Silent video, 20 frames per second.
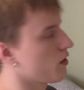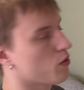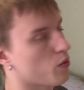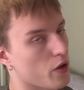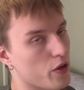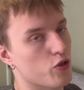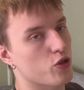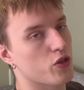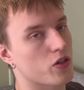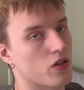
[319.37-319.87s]

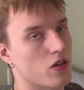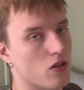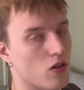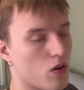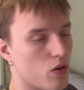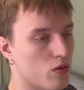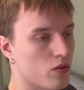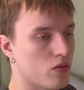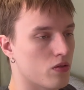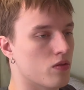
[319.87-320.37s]
question
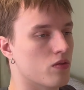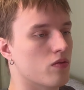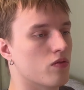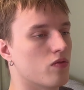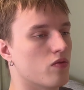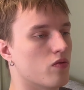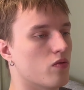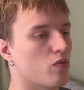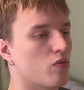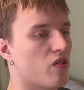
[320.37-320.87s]
alone
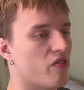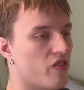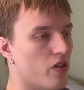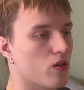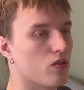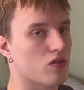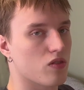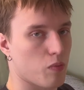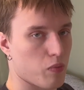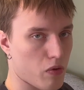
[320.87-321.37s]

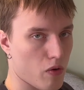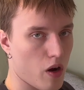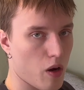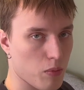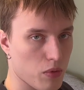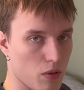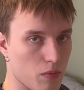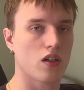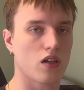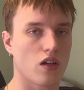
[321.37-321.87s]
reveals the
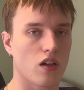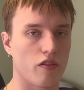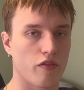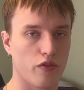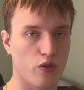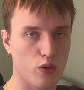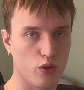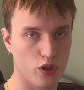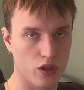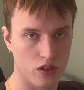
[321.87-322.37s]
problem.
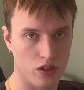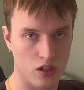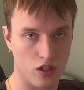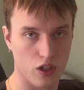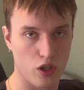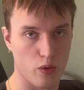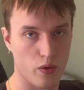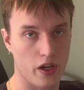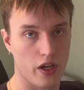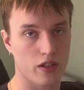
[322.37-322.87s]
Confusion
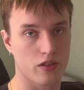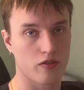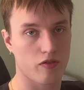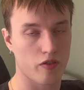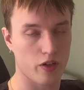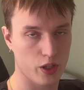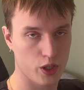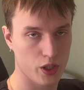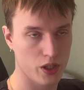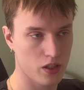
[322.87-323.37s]
creates
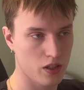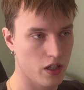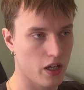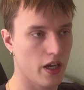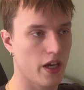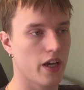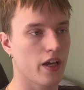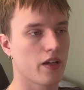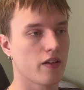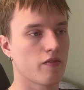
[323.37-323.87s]
friction,
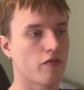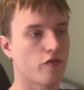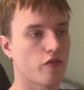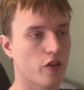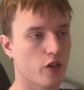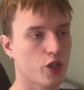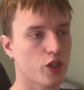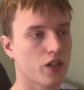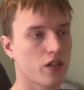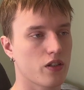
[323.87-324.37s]
and
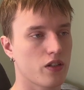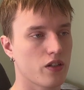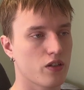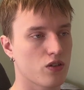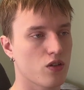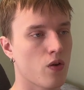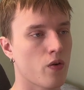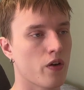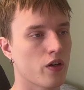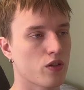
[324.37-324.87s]
friction is
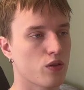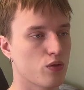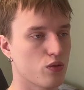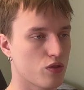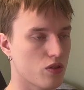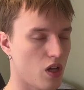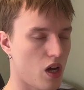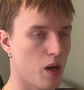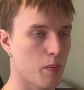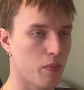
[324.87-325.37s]
going to
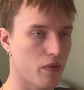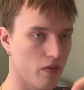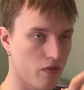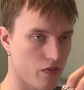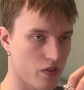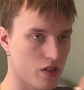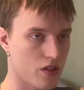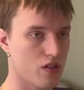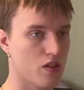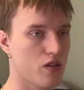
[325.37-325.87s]
stop
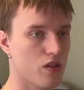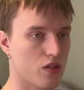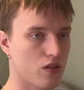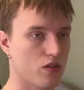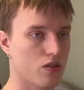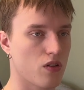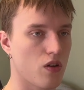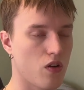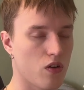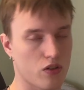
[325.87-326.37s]

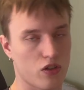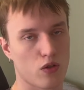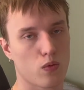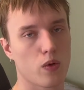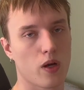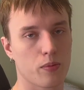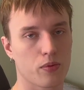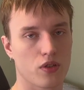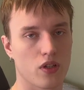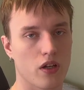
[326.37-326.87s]
visitors on your
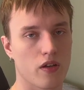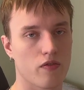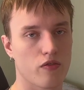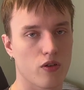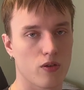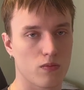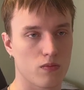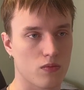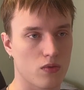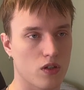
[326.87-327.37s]
website
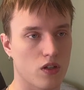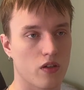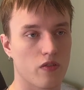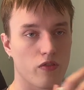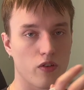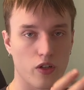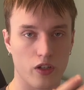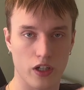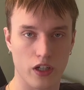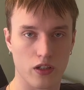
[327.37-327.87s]
from
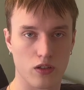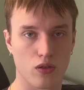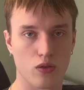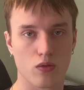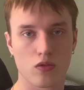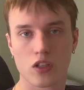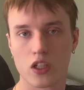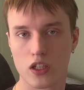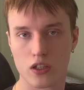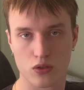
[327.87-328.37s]
converting to
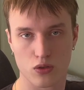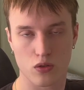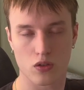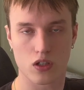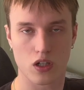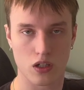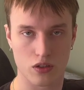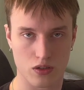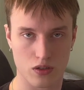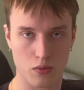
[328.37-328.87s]
leads or
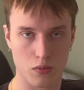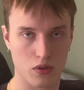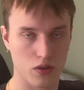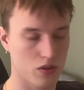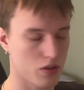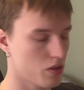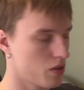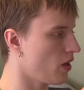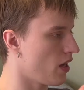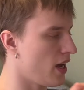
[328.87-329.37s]

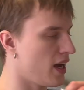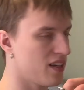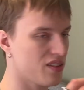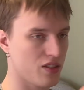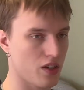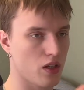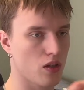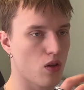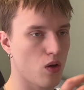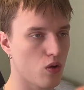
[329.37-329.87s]
customers. As
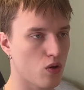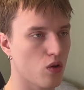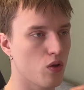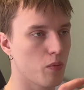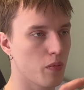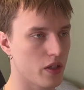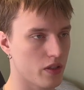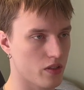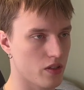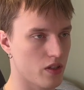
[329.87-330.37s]
a local
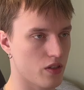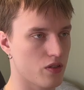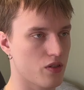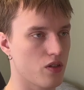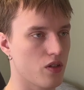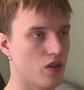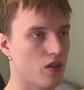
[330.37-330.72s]
business,